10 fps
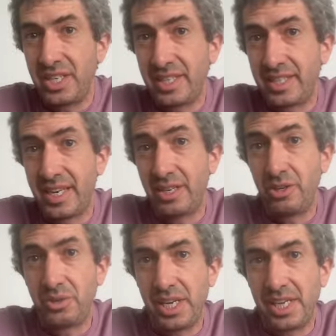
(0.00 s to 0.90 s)
is a
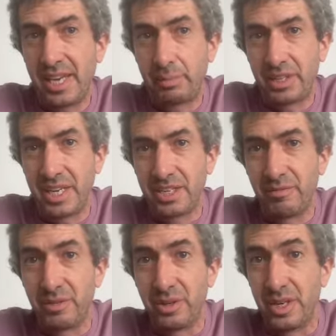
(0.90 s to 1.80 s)
note-taking application
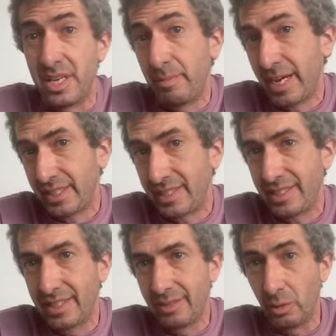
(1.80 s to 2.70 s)
for Emacs,
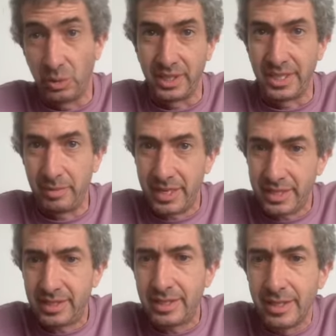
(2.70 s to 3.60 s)
only Emacs,